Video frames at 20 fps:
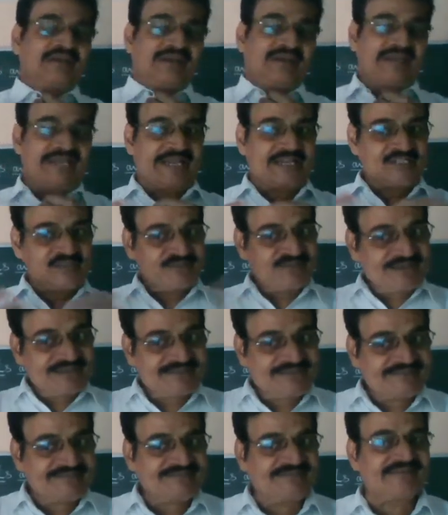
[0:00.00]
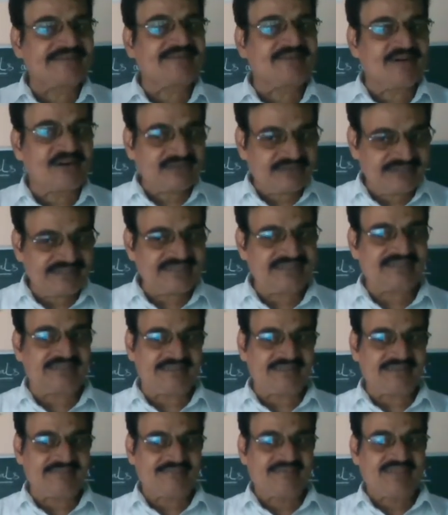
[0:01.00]
expressing their
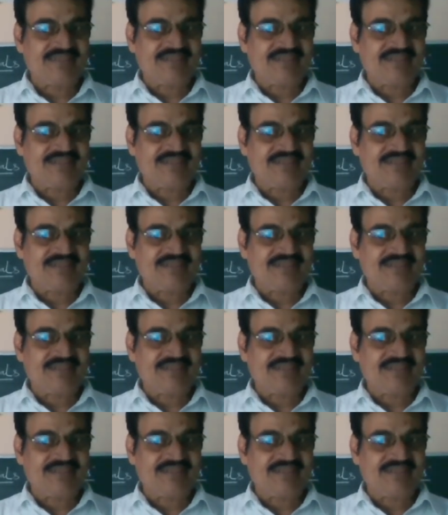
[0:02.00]
authority,